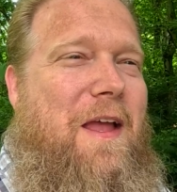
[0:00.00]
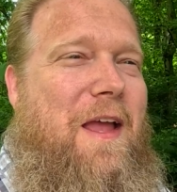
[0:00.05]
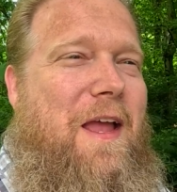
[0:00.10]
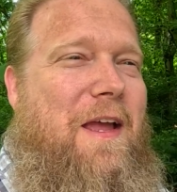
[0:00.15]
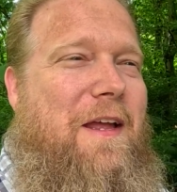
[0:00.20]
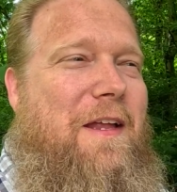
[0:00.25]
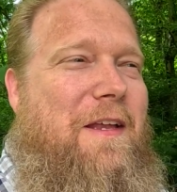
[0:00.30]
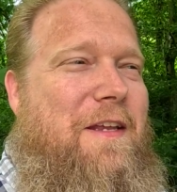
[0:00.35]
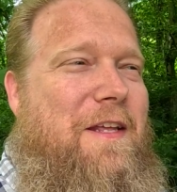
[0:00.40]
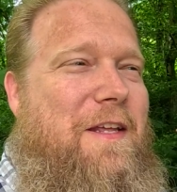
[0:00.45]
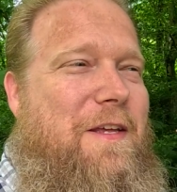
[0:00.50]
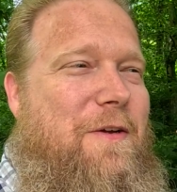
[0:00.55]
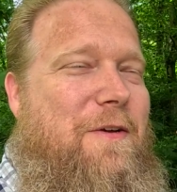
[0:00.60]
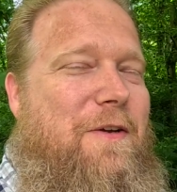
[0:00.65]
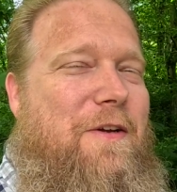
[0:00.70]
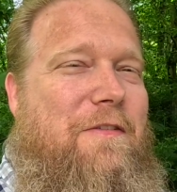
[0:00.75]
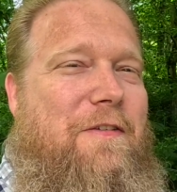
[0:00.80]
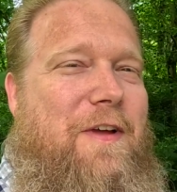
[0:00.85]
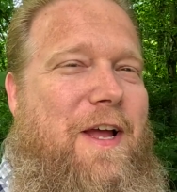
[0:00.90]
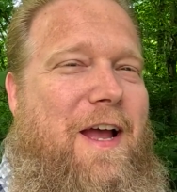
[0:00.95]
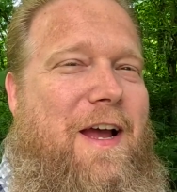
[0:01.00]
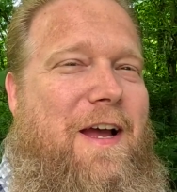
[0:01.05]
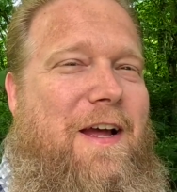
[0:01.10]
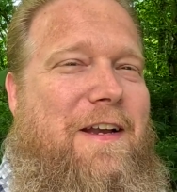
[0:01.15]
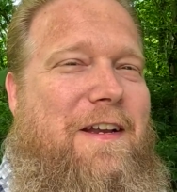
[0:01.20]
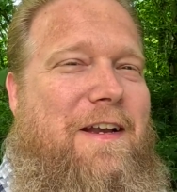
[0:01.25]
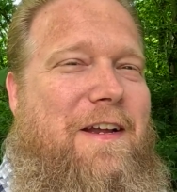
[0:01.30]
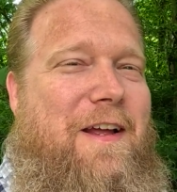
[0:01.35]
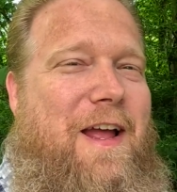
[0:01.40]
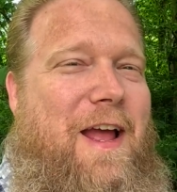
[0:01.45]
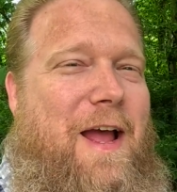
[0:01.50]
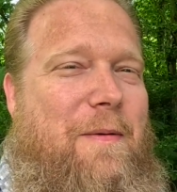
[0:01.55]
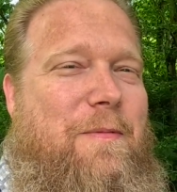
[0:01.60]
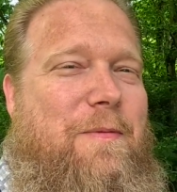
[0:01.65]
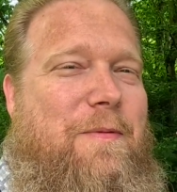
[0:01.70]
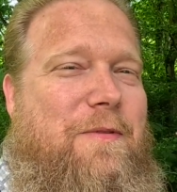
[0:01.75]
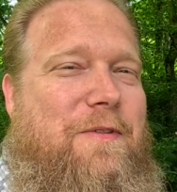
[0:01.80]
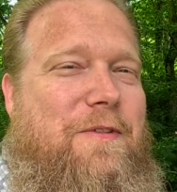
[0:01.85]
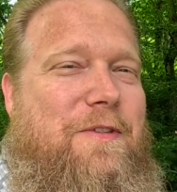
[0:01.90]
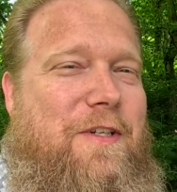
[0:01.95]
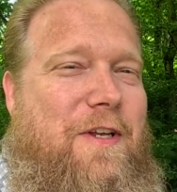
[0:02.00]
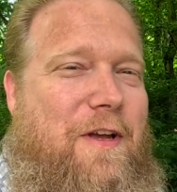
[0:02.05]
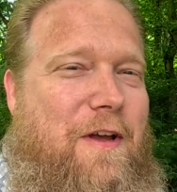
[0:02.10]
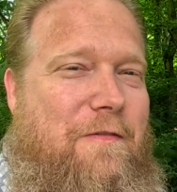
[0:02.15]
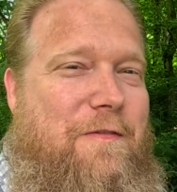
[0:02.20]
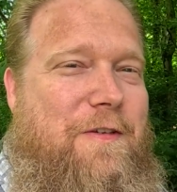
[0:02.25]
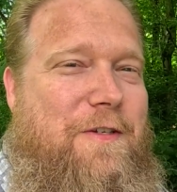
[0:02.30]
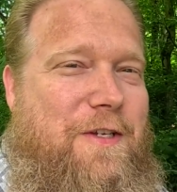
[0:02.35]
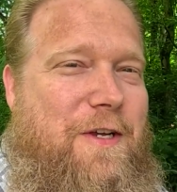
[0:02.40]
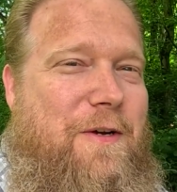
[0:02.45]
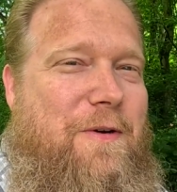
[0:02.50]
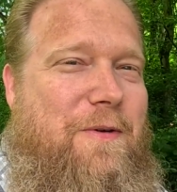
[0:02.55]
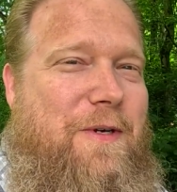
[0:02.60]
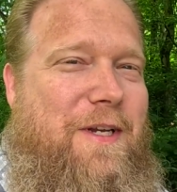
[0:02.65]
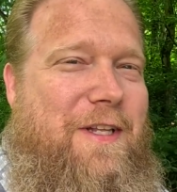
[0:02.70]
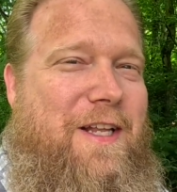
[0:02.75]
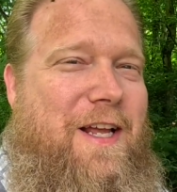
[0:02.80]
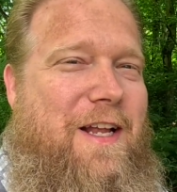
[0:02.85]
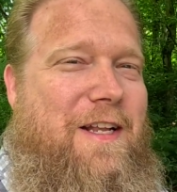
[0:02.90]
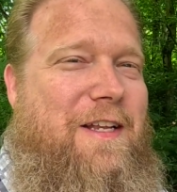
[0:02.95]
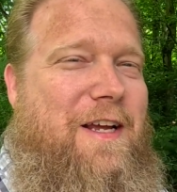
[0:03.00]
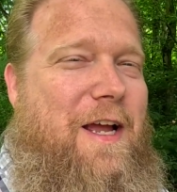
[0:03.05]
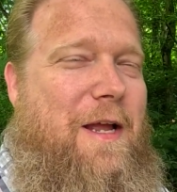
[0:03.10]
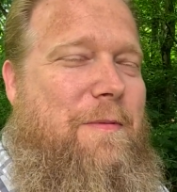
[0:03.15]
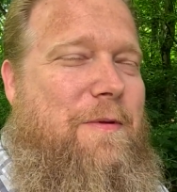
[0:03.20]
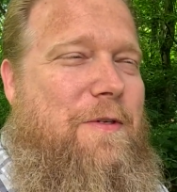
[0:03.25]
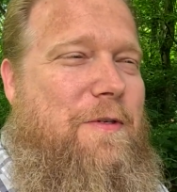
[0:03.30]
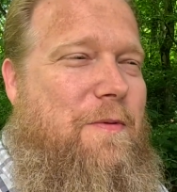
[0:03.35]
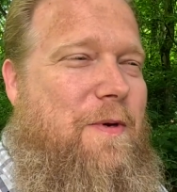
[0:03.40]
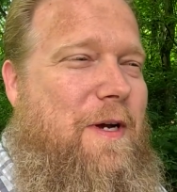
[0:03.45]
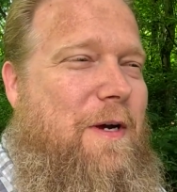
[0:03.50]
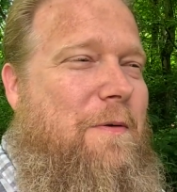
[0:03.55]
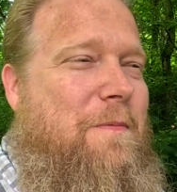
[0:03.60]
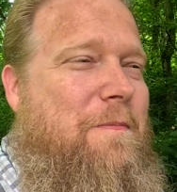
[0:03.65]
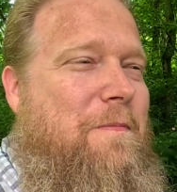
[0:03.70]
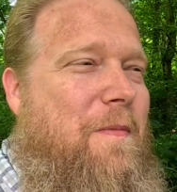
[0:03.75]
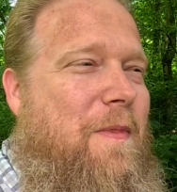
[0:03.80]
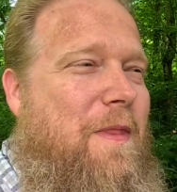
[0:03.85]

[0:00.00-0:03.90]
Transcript: And he could have had apples of his own at that time as well.